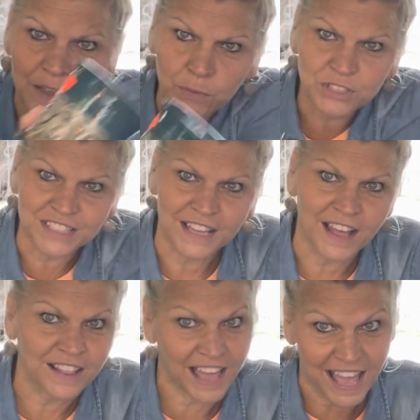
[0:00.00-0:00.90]
will
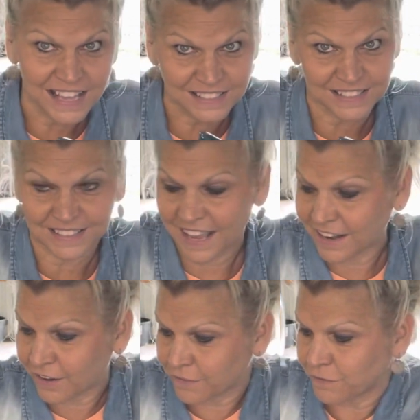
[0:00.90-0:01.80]
sell as a
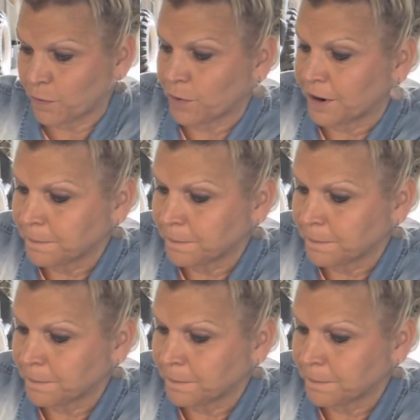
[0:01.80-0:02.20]
set of 4.